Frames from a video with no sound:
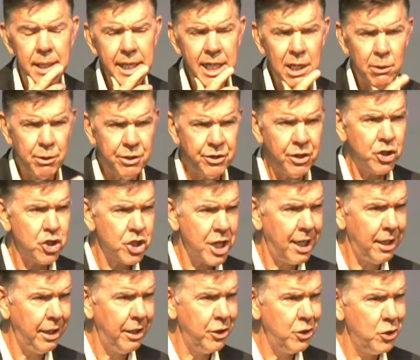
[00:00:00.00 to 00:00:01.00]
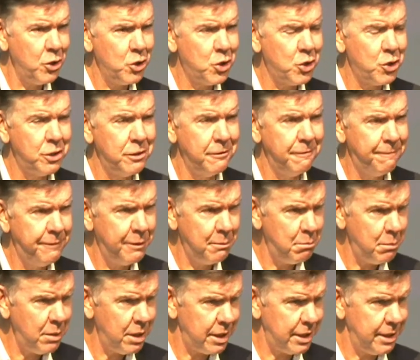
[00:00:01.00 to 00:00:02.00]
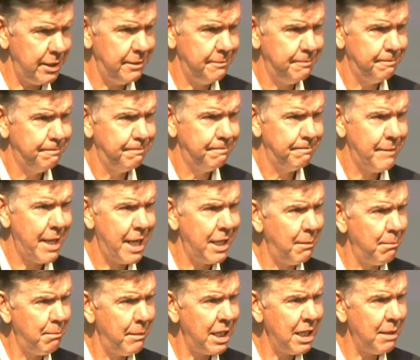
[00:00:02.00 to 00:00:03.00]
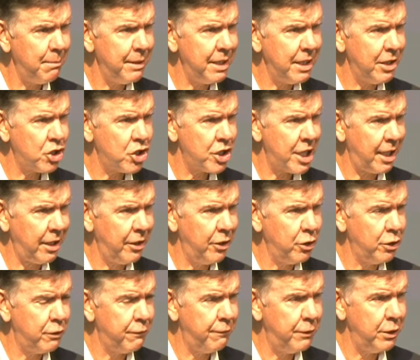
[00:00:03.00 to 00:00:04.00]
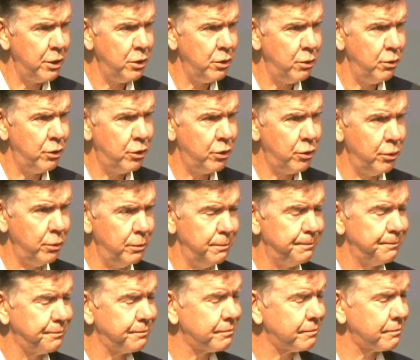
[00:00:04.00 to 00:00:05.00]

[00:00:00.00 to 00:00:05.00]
Here is the challenge for me, and it may be a challenge for you too.